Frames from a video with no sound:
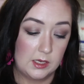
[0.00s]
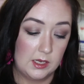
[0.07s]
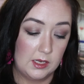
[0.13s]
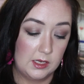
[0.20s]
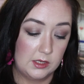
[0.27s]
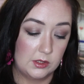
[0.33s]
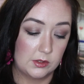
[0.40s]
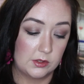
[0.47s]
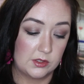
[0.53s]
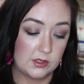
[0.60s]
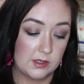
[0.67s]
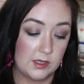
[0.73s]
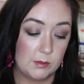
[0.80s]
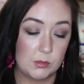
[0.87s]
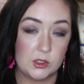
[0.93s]
another
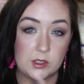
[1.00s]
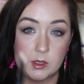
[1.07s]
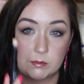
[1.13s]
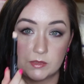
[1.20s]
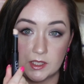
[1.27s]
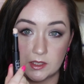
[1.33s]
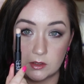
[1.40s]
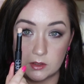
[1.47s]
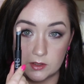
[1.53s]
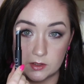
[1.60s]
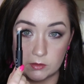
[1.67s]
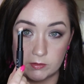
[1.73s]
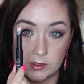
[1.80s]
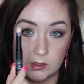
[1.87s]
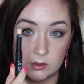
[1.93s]
time. But yep, that was
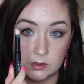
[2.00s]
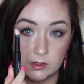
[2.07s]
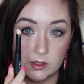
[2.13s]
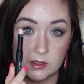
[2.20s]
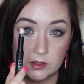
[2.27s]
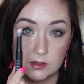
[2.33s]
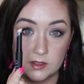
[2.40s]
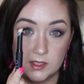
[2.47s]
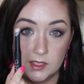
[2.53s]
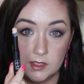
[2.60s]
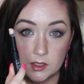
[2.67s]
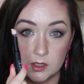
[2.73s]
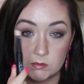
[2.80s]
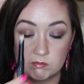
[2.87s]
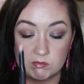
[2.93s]
the regular NARS
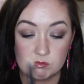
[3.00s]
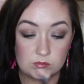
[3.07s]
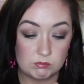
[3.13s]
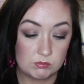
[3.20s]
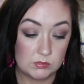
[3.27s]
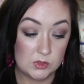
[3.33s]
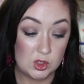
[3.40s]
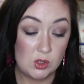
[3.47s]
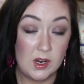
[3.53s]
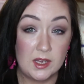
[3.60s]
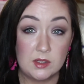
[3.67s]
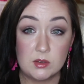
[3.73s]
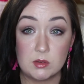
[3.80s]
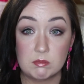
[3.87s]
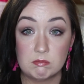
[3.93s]
concealer. It's
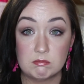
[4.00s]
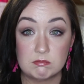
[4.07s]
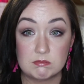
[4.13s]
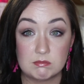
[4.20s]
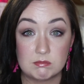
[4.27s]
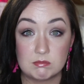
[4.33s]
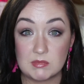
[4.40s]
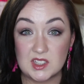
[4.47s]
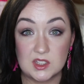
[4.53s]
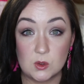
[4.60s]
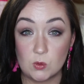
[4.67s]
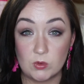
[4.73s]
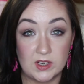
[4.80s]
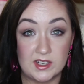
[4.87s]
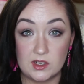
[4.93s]
grand. It's
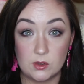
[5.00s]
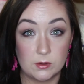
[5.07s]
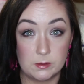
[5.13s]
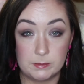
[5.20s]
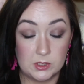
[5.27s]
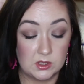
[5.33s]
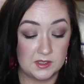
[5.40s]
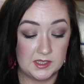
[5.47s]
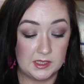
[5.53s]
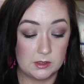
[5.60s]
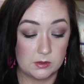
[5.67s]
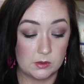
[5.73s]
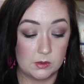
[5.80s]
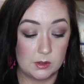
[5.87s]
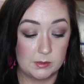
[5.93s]
no Radiant Creamy
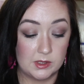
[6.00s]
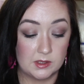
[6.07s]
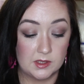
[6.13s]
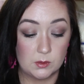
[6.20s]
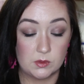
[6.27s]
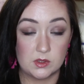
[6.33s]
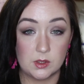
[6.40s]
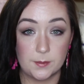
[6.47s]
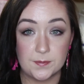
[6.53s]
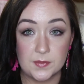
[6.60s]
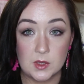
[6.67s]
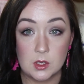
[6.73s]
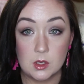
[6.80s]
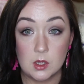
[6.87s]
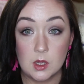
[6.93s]
Concealer though, I'll be honest with you.
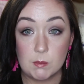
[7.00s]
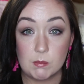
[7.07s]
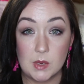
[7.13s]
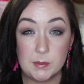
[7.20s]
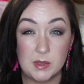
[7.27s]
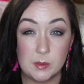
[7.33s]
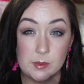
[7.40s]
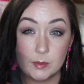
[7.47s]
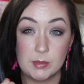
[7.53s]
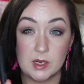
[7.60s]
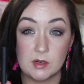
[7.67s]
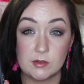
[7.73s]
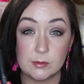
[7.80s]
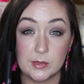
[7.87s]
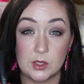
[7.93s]
Might be a bit
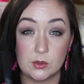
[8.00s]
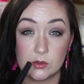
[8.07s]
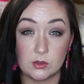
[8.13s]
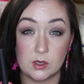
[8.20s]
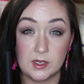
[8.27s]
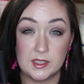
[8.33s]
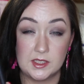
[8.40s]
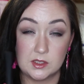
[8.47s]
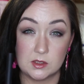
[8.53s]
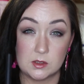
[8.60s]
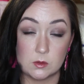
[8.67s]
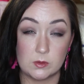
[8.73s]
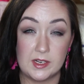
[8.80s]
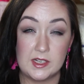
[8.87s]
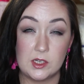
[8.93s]
better for my under eyes, because
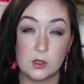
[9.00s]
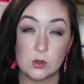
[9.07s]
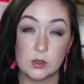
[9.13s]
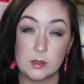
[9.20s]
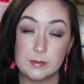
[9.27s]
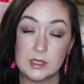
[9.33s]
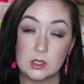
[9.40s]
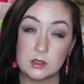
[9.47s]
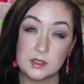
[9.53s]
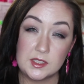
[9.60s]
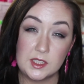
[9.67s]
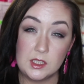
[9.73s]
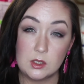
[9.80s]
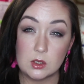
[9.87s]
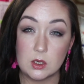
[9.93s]
the Radiant Creamy
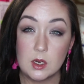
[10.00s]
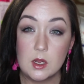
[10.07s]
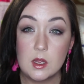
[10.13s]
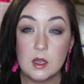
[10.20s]
Concealer,